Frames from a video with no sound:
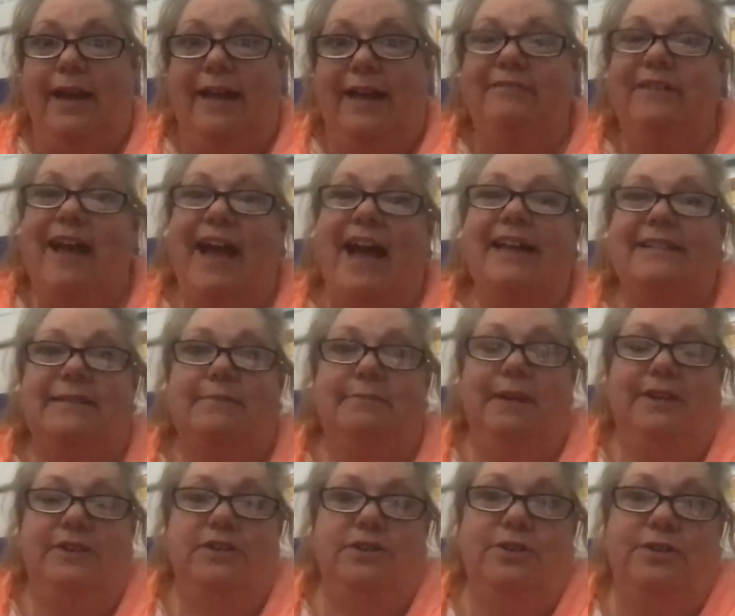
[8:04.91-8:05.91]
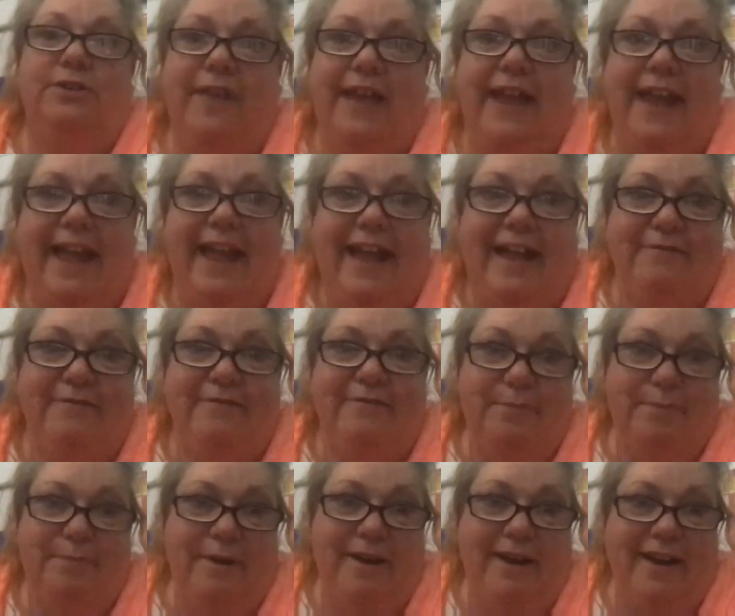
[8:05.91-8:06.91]
I've got to make sure they have the
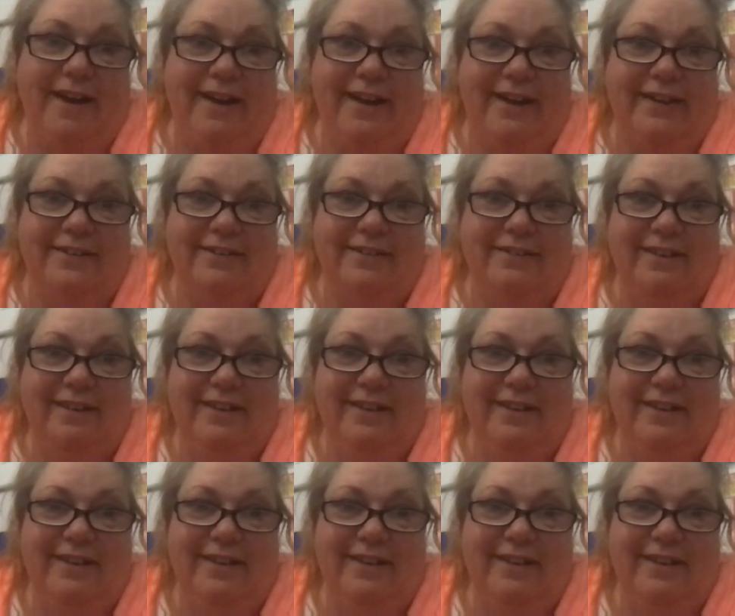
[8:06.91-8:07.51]
product.